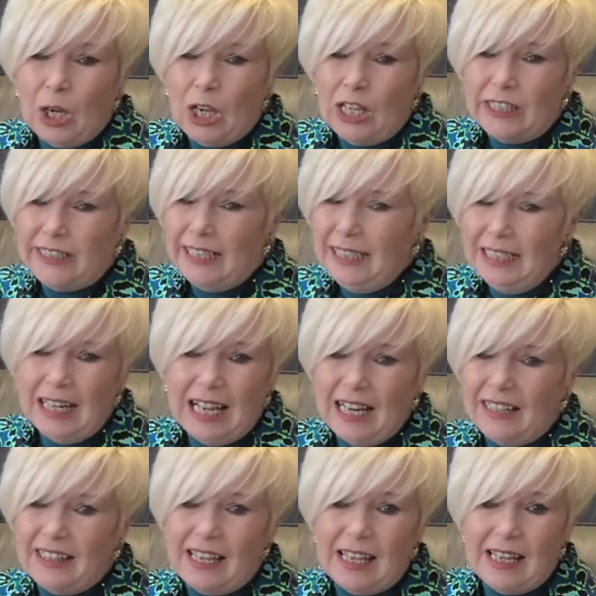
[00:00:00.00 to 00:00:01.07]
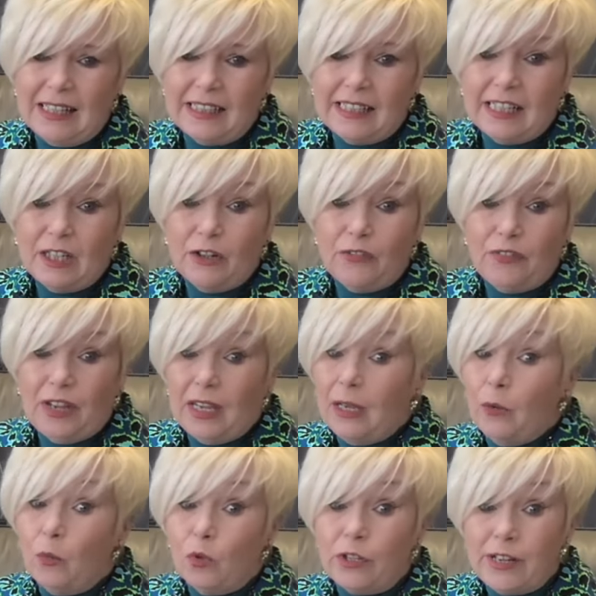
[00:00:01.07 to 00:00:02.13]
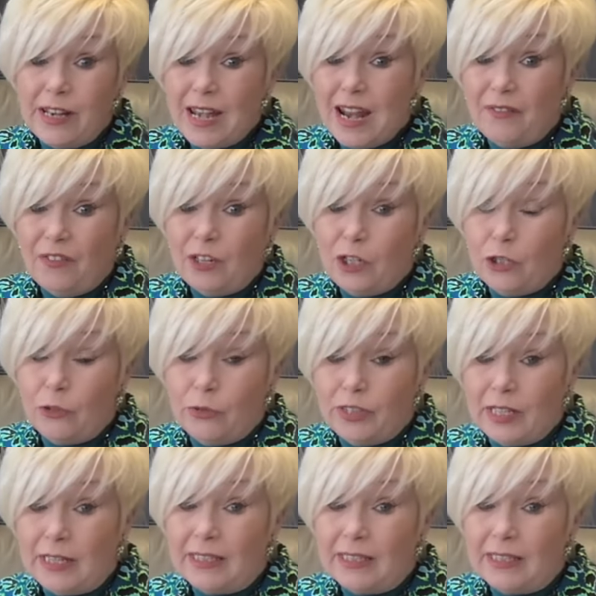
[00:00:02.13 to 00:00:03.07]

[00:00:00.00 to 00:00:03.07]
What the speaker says: Didn't like the idea of it, would never use it.